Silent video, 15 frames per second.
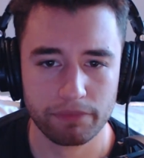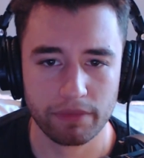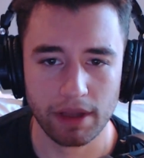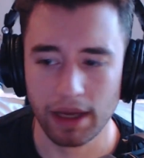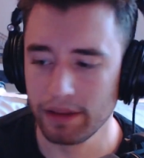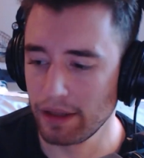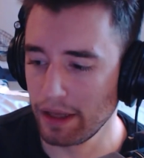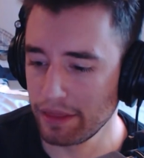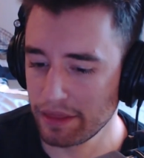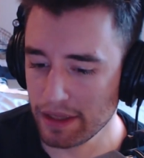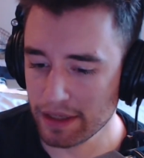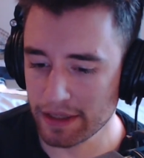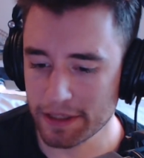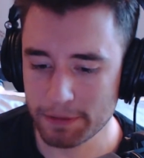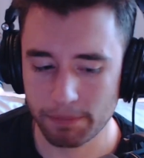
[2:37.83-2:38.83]
I
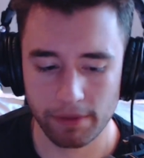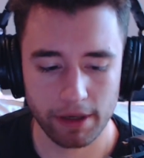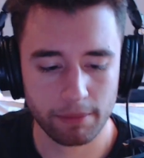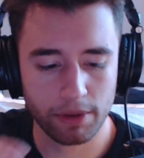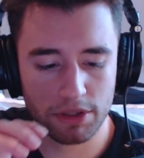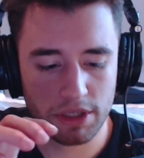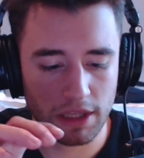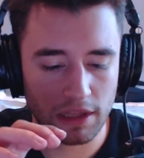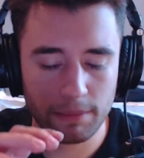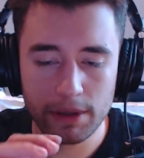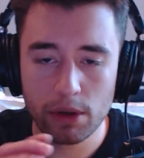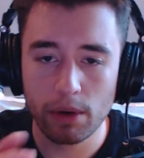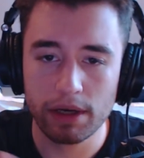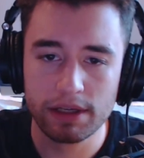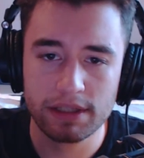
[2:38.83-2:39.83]
think that's pretty much it. Let
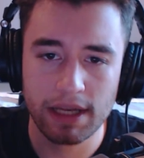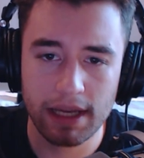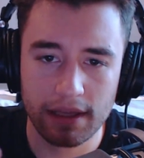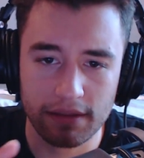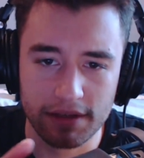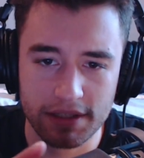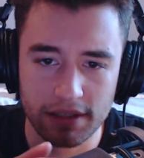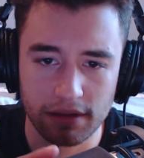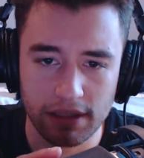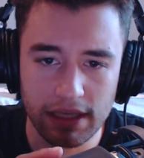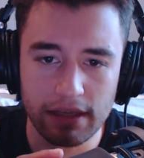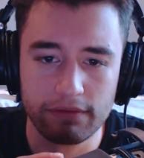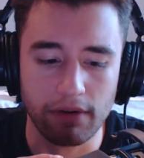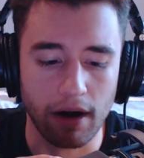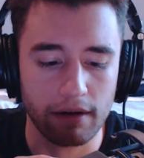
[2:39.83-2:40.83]
me go ahead and take the
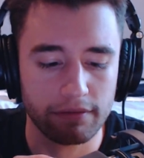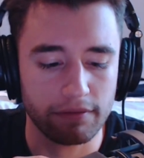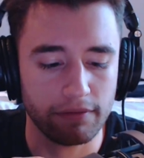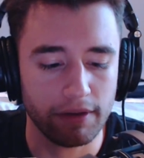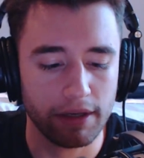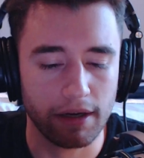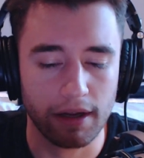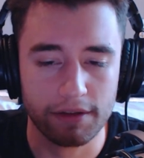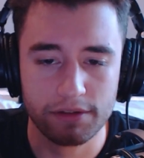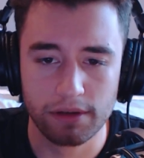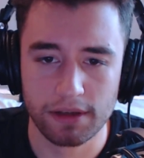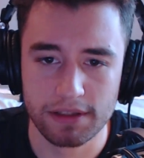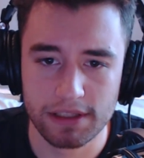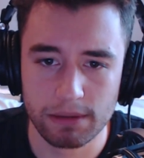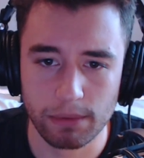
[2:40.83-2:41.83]
sleeve off of it so
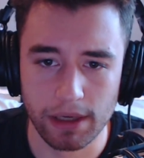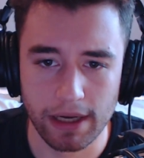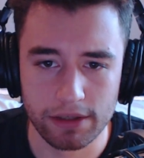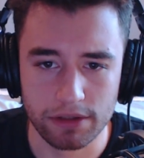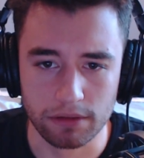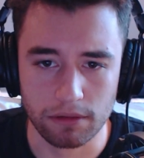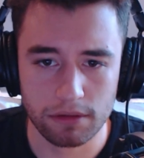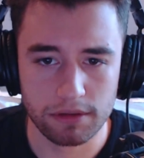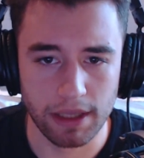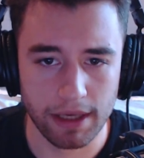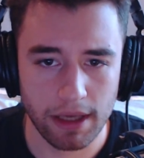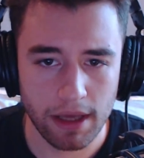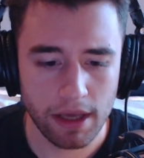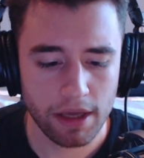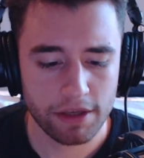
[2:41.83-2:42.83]
you can see what it actually looks like.